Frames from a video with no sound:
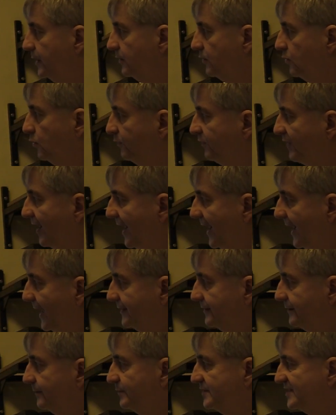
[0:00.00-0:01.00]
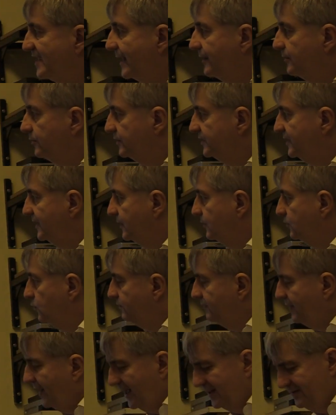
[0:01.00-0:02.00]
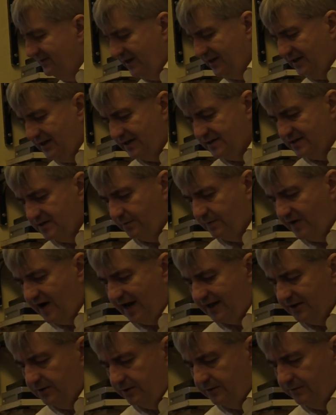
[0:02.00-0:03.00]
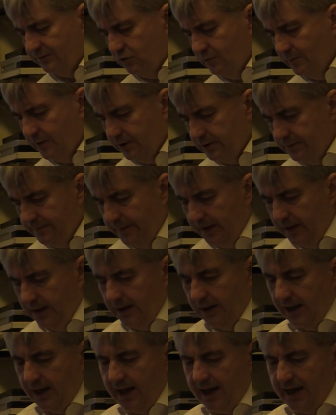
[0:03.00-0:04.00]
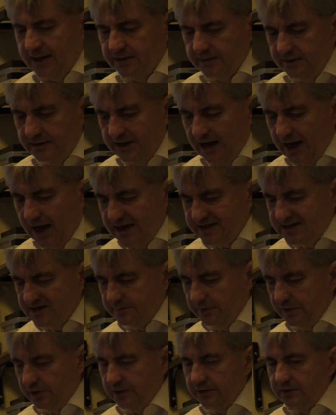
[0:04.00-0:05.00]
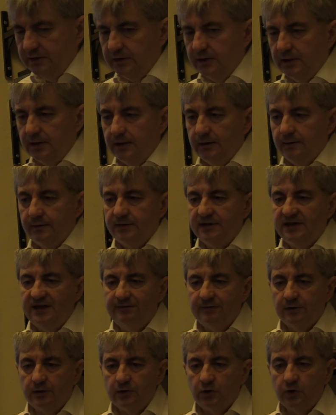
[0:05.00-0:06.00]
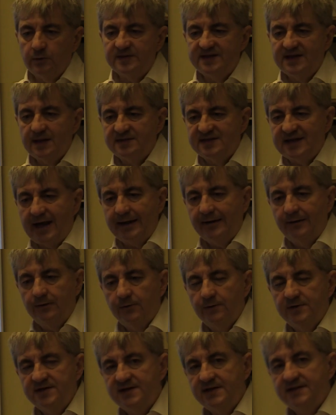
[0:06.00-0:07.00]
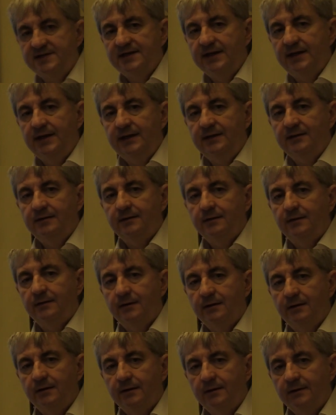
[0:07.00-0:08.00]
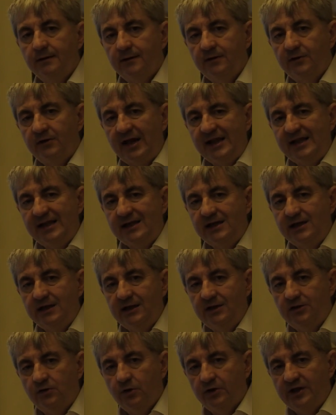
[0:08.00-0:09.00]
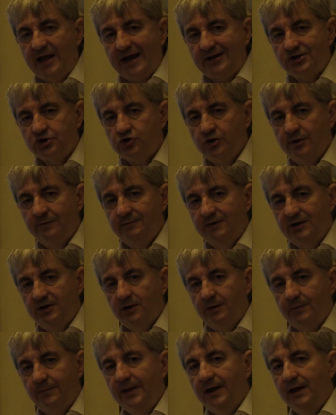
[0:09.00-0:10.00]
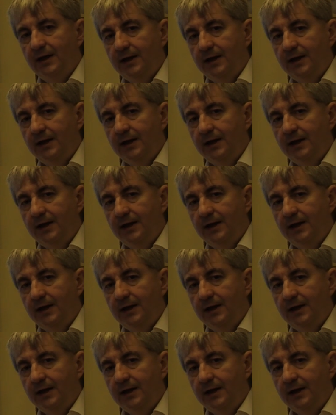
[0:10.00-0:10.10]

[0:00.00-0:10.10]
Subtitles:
Kuvad, psychotic kuvad, when there is a pregnant woman and the husband develops psychosis in in connection with the